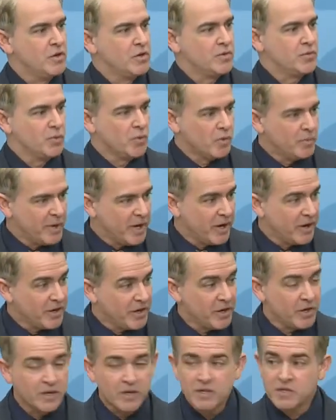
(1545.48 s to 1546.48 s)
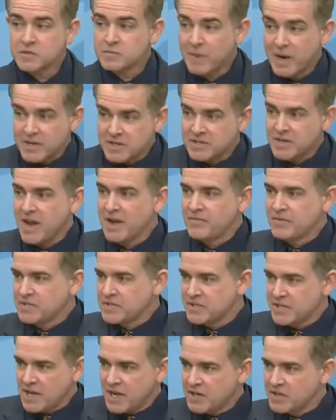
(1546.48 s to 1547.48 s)
through a barrier because my staff
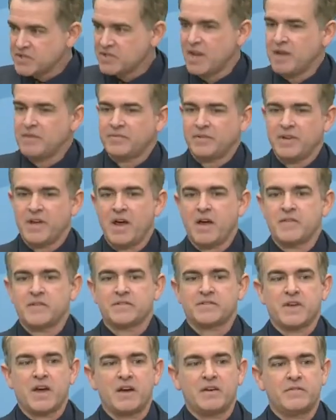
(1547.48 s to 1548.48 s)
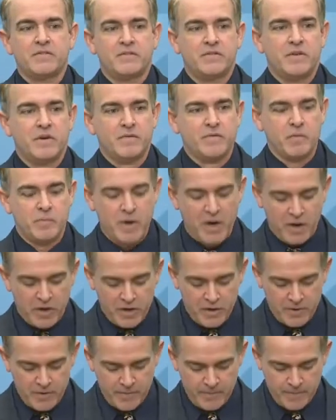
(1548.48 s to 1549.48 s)
is staying safely on the side of, of the
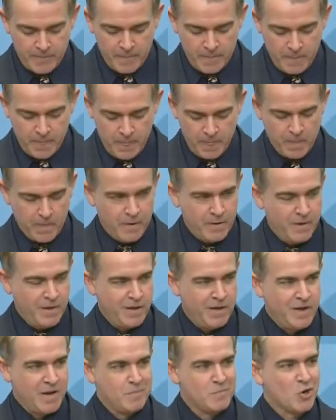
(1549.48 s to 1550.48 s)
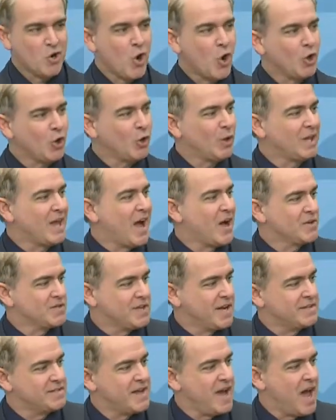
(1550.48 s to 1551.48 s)
barrier. And Mokolo allows
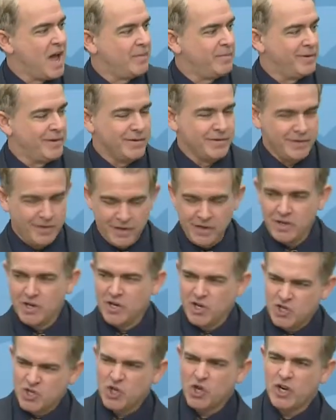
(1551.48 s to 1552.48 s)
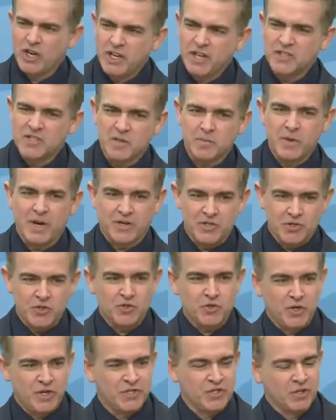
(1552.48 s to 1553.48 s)
that to happen. Sure, he gets some extra
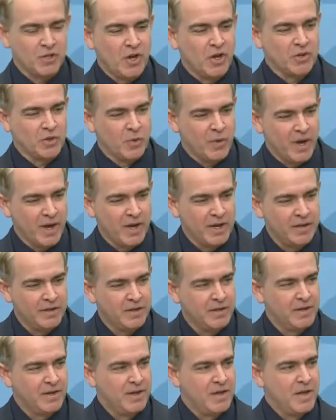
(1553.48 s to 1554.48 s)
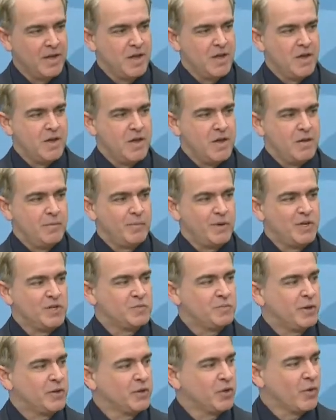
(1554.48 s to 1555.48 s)
treats along the way, but
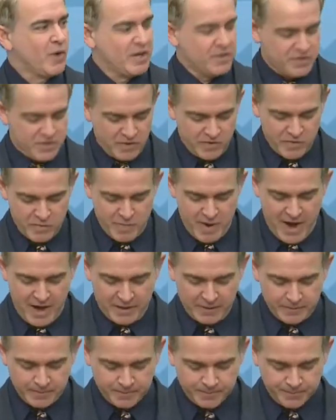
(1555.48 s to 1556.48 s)
he's been the right silverback.